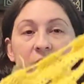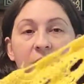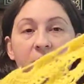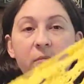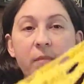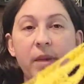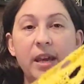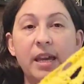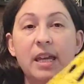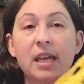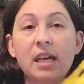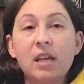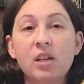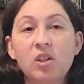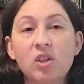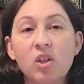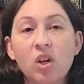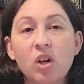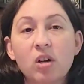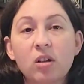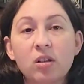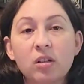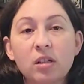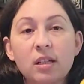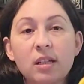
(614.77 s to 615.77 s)
of making
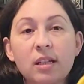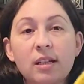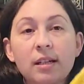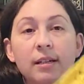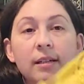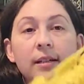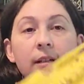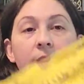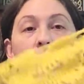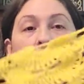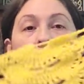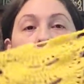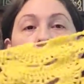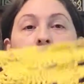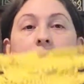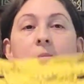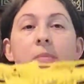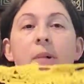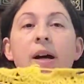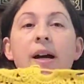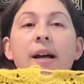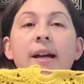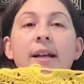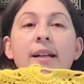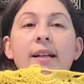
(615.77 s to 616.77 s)
shawls,
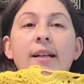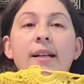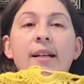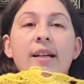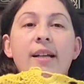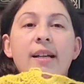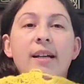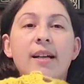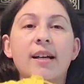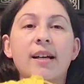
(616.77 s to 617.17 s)
but